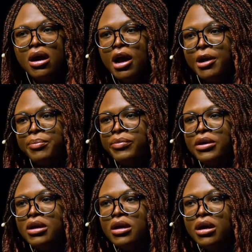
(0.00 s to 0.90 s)

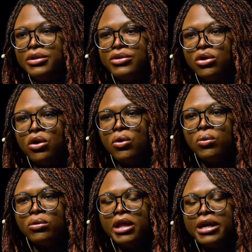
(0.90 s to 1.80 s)
And
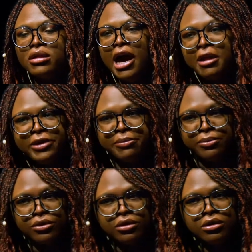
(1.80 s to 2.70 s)
so, like a lot of
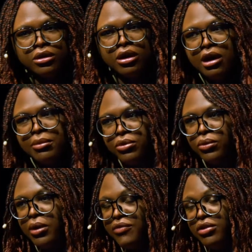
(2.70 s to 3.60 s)
people
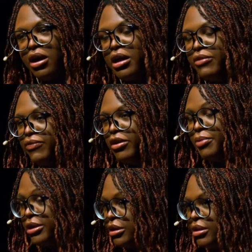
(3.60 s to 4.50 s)
who have a lot of
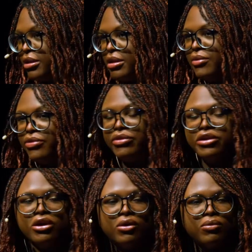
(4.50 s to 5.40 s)
opinions and,
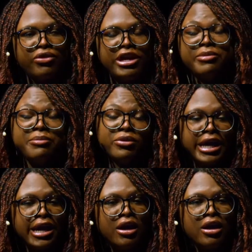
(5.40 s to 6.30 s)
you know, think people
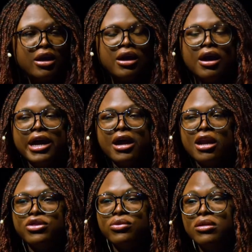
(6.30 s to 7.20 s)
care, I got
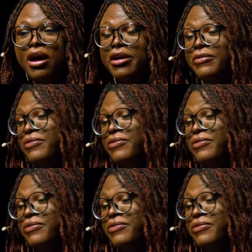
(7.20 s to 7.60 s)
into a lot of